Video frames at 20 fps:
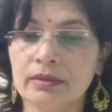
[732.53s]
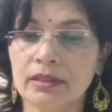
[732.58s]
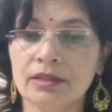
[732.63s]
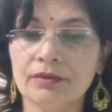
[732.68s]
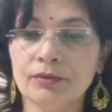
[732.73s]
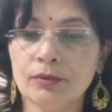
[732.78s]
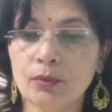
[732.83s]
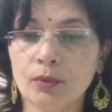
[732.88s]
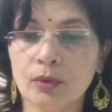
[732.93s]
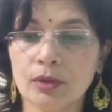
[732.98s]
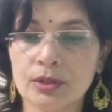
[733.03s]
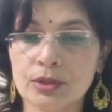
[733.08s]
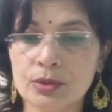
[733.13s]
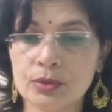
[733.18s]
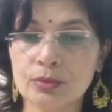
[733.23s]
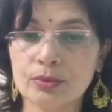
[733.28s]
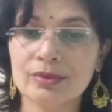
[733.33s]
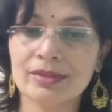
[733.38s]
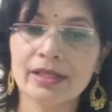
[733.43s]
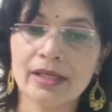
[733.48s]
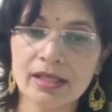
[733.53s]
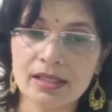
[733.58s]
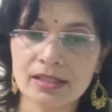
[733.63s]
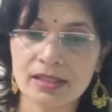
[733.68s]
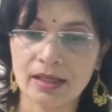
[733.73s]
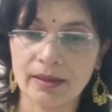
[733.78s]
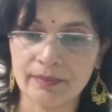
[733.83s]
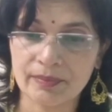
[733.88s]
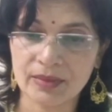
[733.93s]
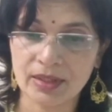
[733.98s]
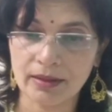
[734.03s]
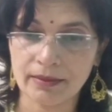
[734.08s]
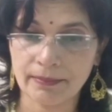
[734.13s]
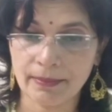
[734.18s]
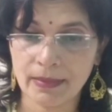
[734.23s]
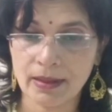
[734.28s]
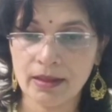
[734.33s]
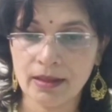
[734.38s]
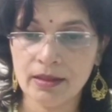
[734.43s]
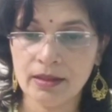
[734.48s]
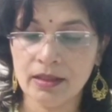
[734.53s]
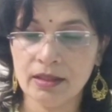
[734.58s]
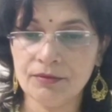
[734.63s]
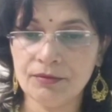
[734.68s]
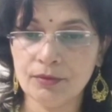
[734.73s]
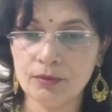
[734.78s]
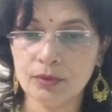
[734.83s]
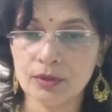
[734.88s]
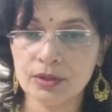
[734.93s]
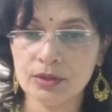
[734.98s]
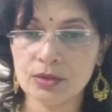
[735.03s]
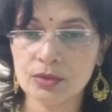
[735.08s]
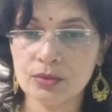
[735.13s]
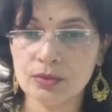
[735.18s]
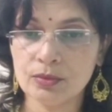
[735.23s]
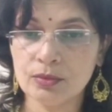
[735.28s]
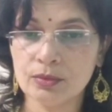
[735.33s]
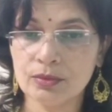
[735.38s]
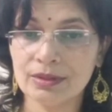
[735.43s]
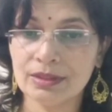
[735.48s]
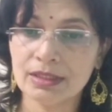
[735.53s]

if you want to say something, if you want to